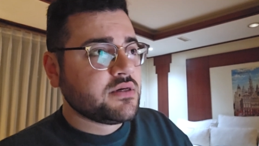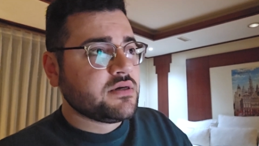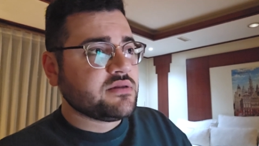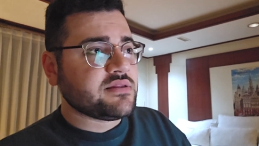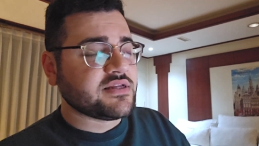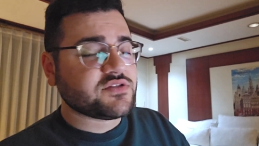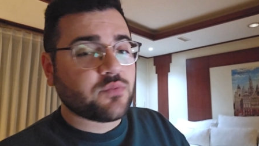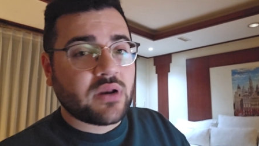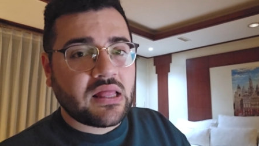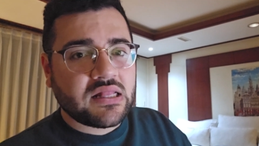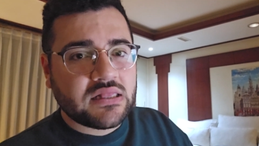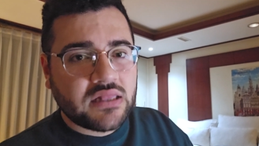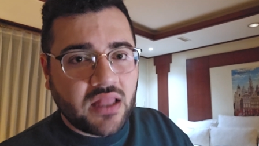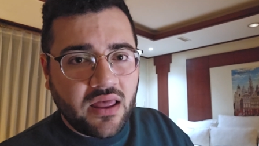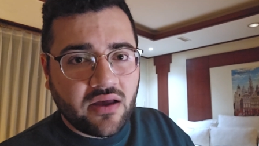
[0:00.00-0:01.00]
That's what I
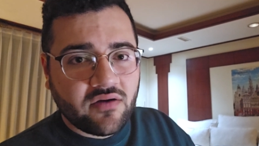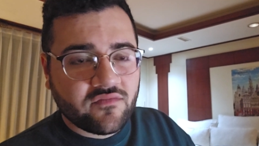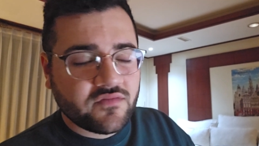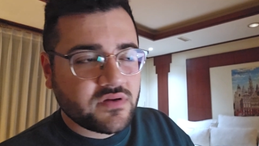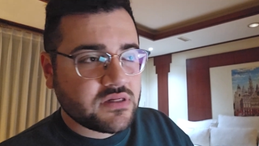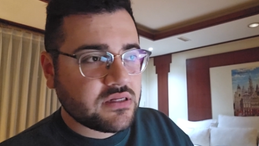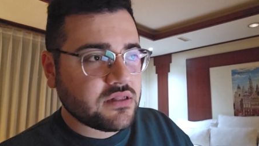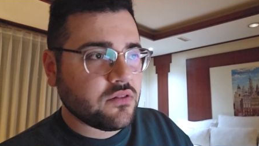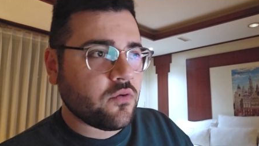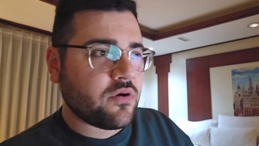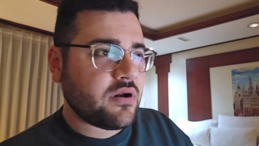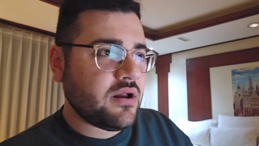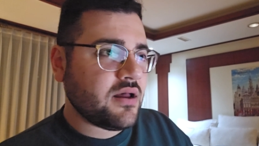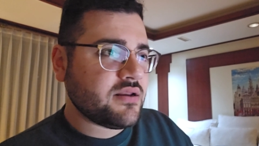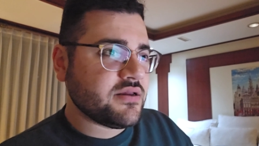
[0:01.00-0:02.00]
love.
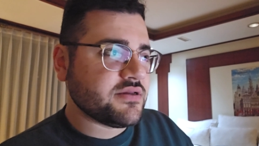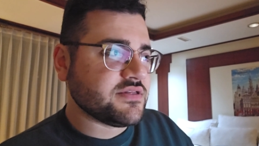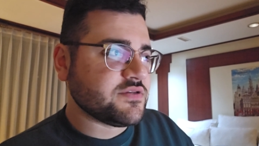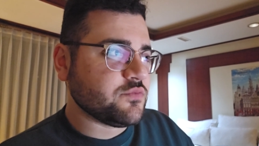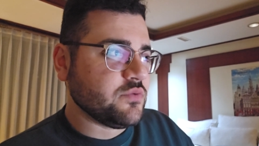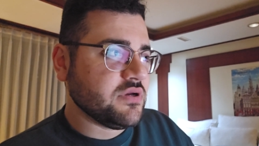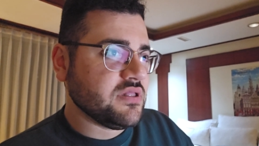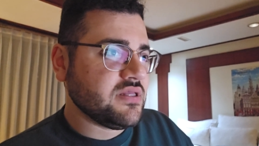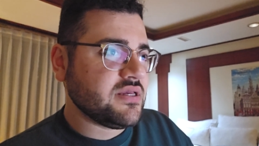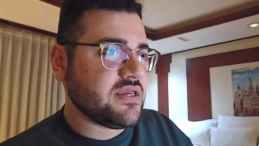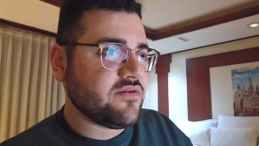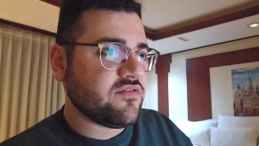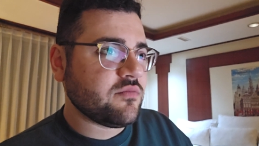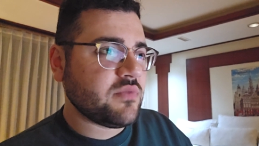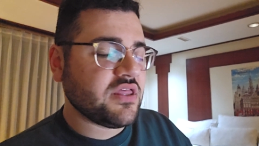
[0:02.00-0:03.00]
Lorcana is really
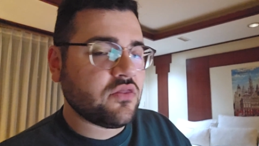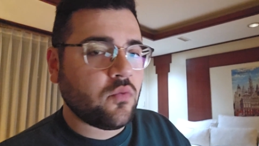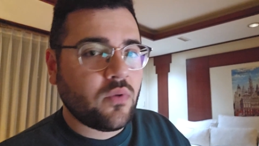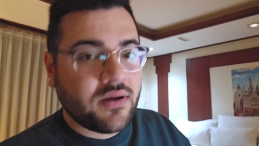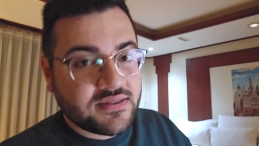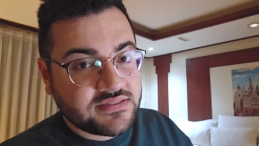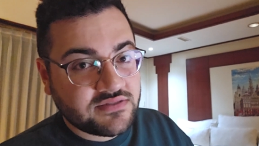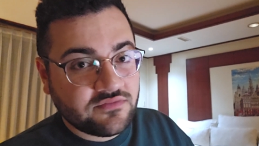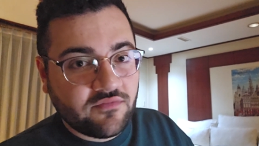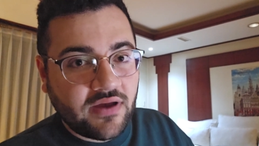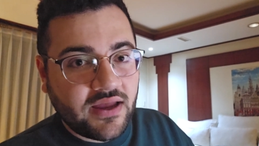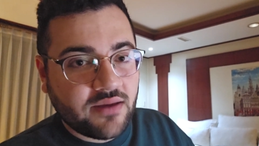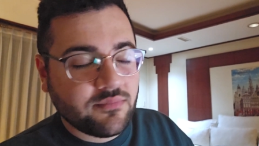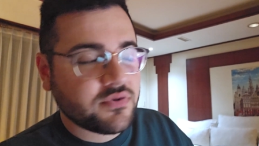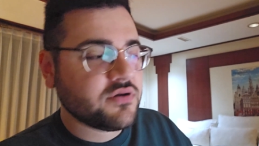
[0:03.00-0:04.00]
giving me the WotC
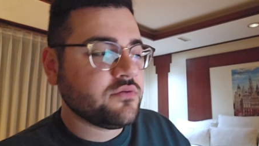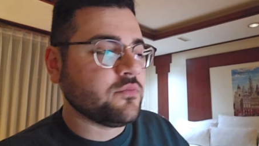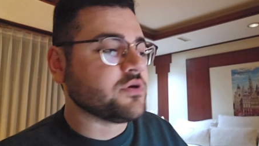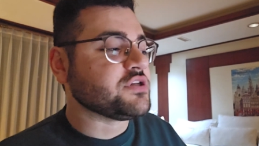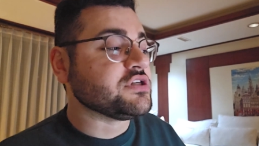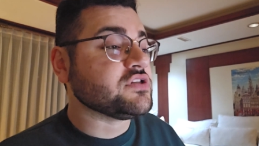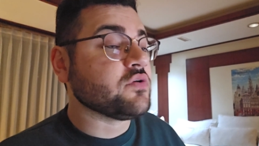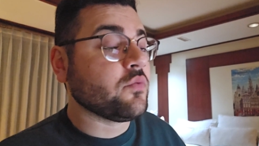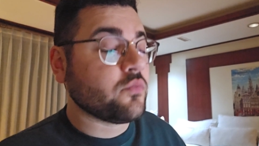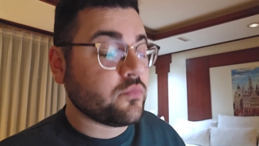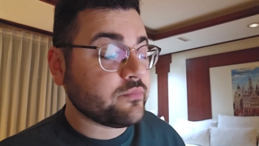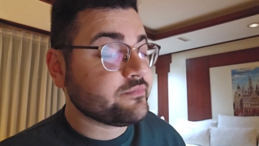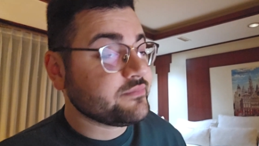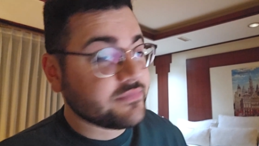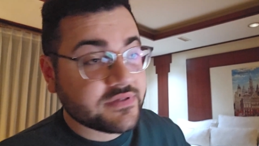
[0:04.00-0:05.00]
vibe, which is,
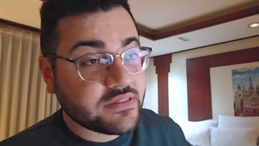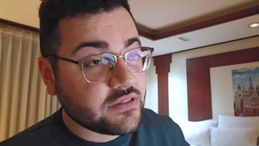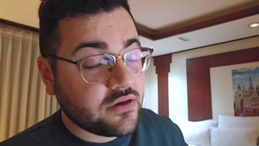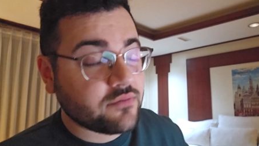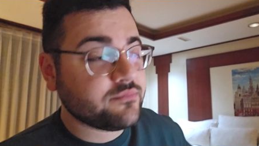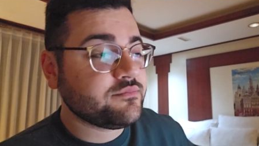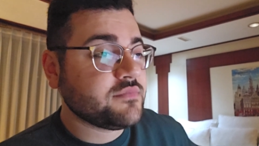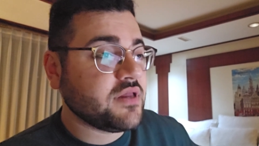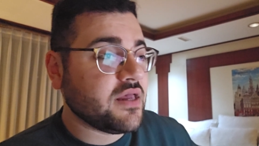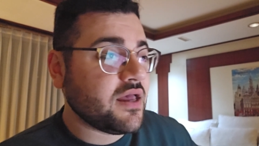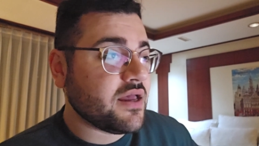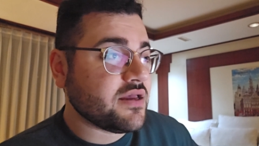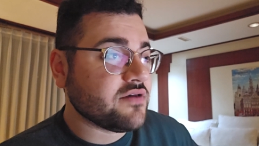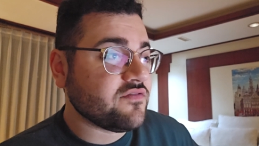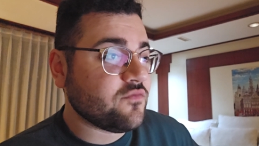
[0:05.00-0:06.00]

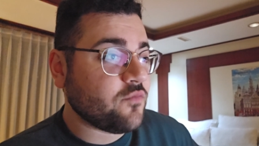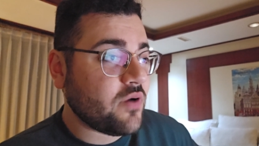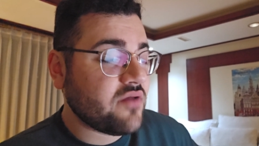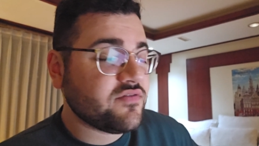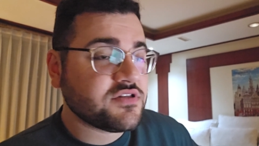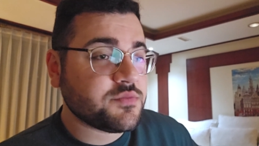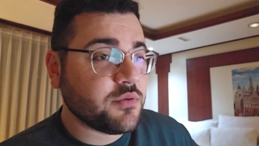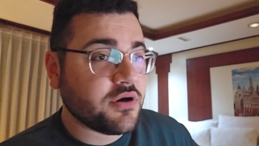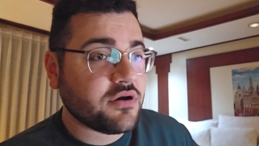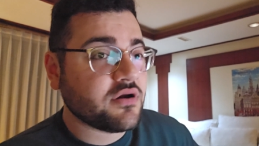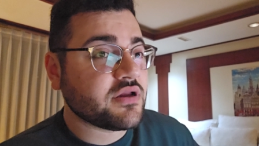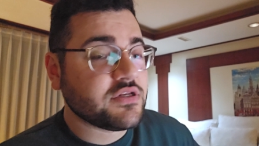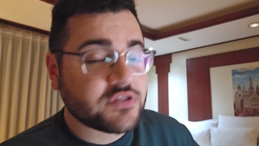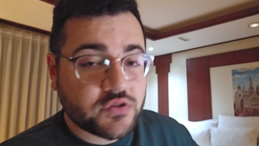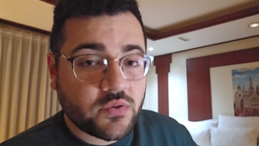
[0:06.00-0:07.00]
if Ravensburger
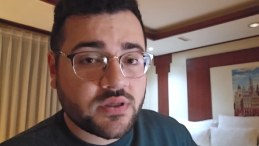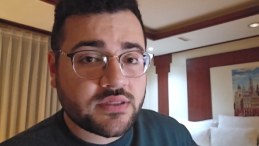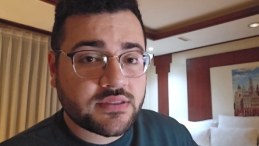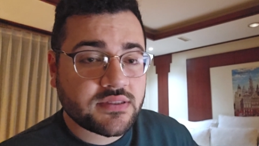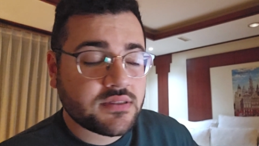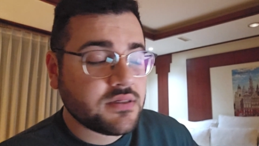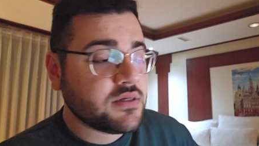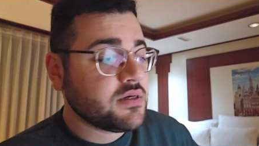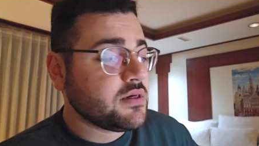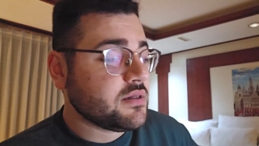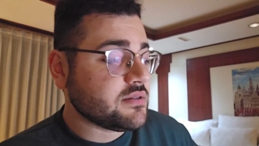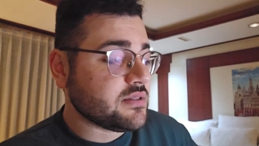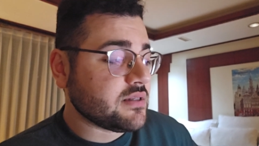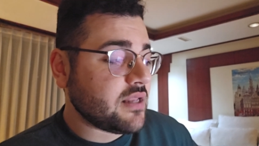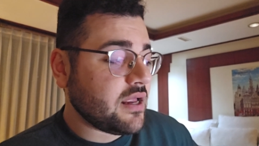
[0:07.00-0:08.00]
can do it,
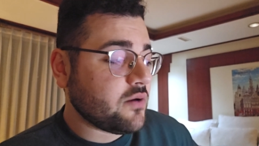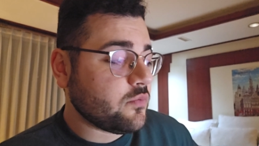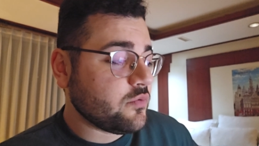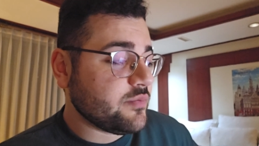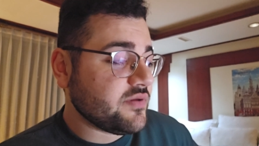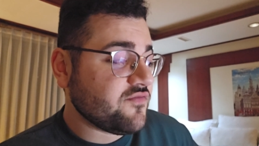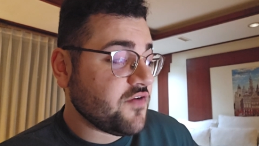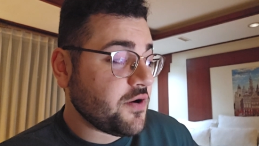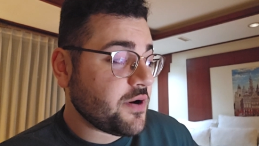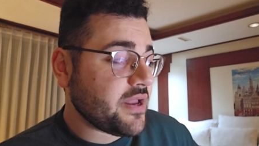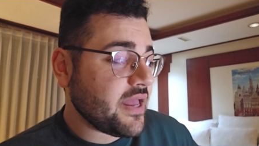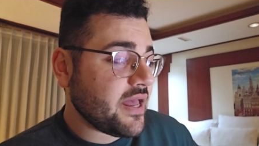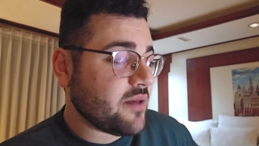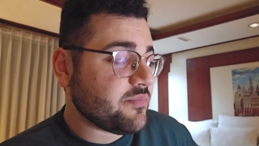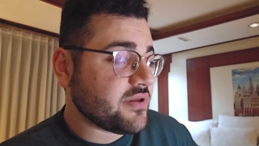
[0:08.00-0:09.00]
then I will be very
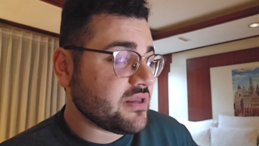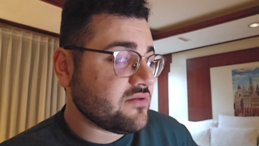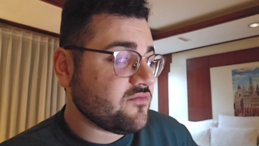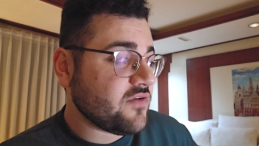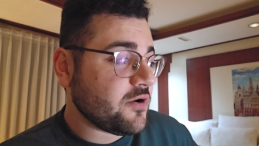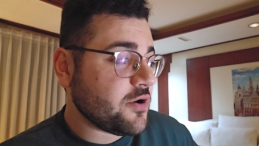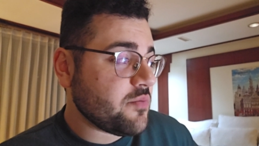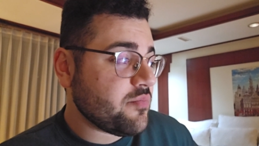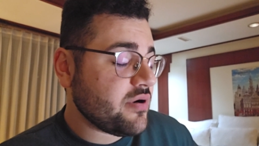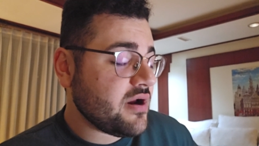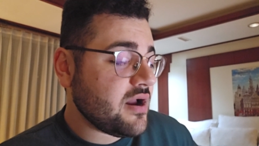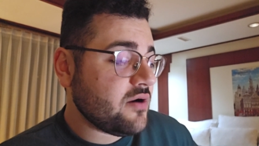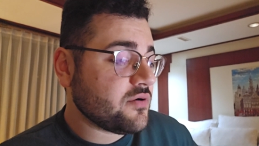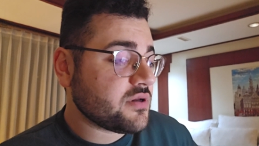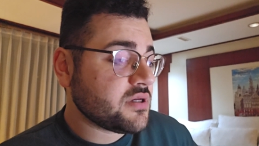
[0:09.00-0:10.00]
happy and very
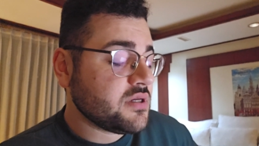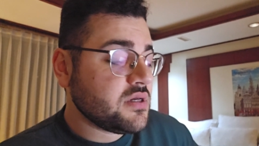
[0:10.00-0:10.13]
proud.